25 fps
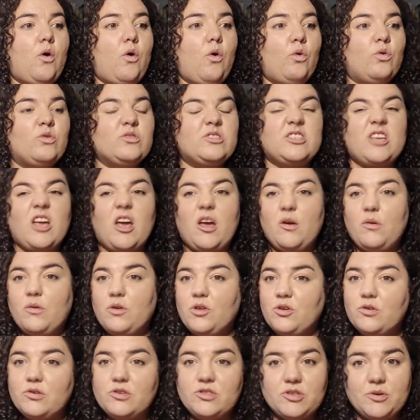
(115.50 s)
Also,
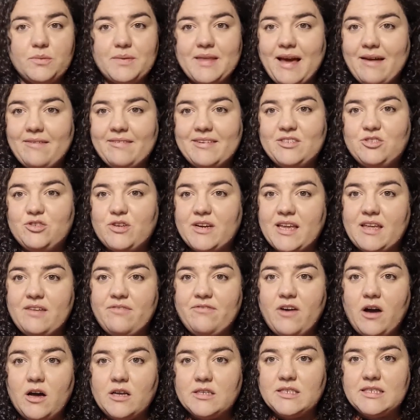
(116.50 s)
you can do it without any tricky
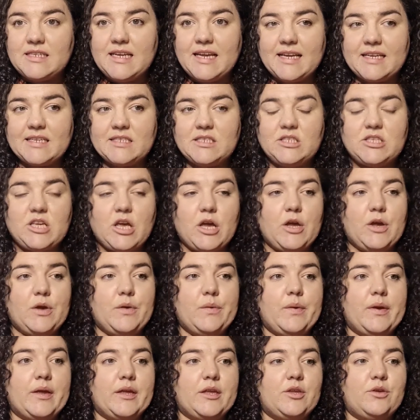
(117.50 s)
fastenings.
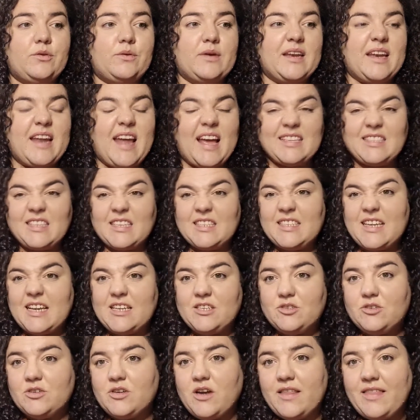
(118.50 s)
So you can, as I
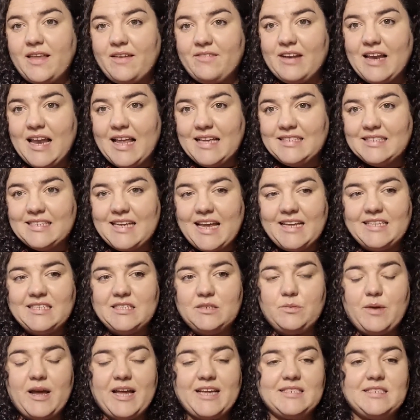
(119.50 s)
said, you can either have an
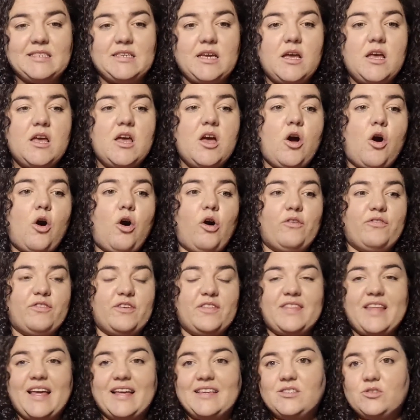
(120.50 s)
elasticated waist.
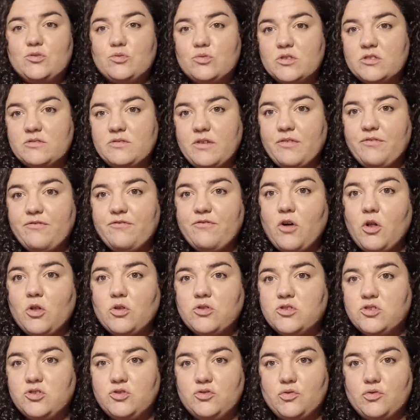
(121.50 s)
Often there's sort of a false